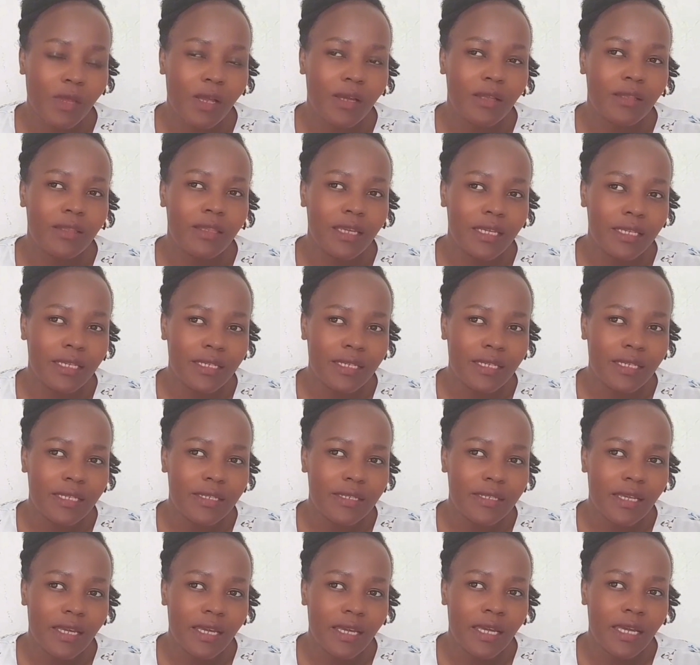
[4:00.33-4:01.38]
this
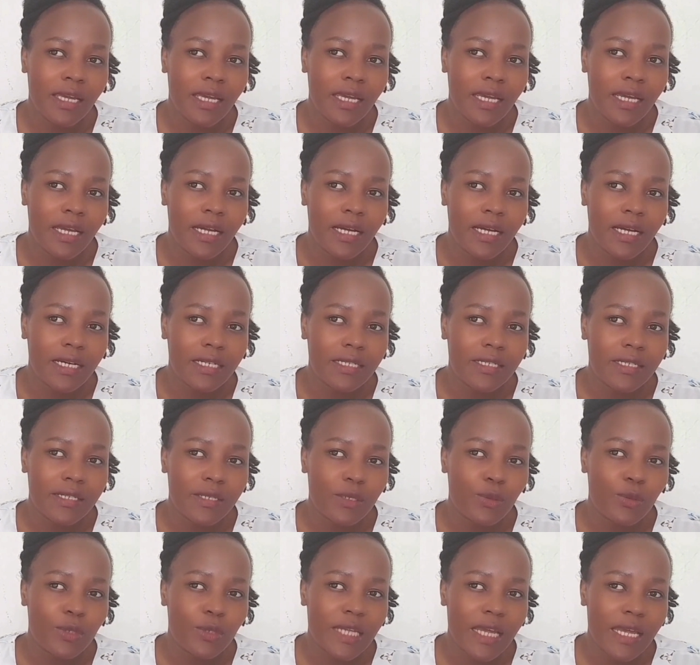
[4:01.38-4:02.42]
is
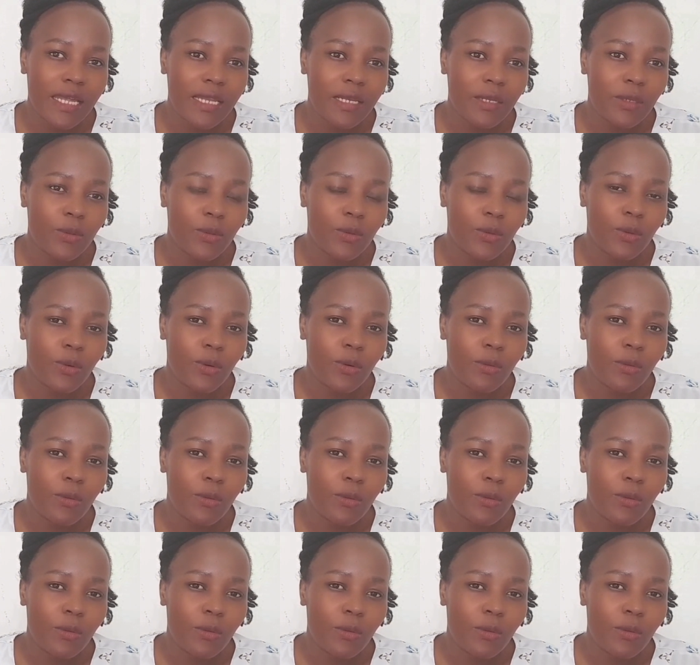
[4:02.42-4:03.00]
just to tell you,